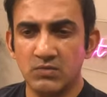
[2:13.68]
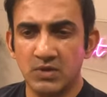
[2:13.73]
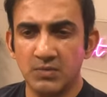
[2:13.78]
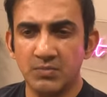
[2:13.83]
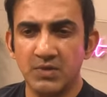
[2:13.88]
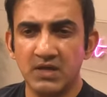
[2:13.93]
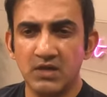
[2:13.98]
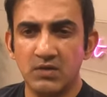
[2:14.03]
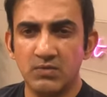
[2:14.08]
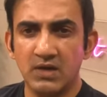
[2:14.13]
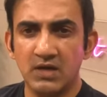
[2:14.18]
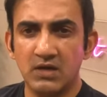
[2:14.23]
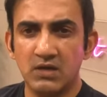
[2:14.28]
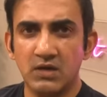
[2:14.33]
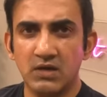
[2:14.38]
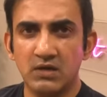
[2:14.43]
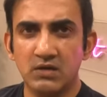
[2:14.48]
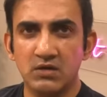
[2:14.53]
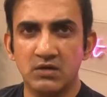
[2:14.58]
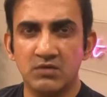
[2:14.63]
a big
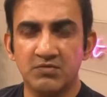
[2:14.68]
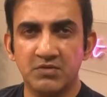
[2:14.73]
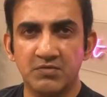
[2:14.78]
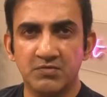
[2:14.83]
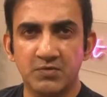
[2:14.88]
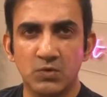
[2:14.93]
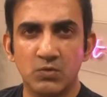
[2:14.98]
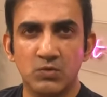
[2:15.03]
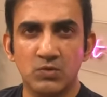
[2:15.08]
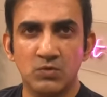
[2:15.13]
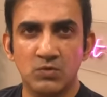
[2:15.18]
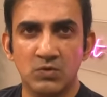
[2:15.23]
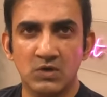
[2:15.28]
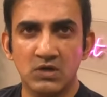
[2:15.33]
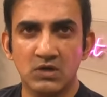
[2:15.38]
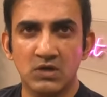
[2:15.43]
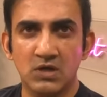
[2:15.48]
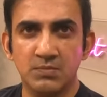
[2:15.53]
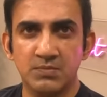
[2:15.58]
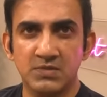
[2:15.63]
event like a 50-over
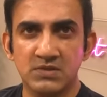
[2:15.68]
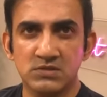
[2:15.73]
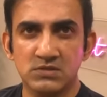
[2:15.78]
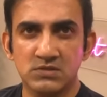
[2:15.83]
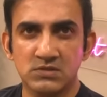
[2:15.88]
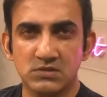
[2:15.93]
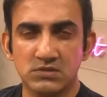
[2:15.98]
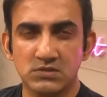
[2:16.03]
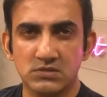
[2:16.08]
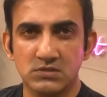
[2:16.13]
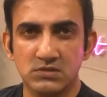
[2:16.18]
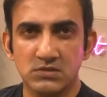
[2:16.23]
World Cup is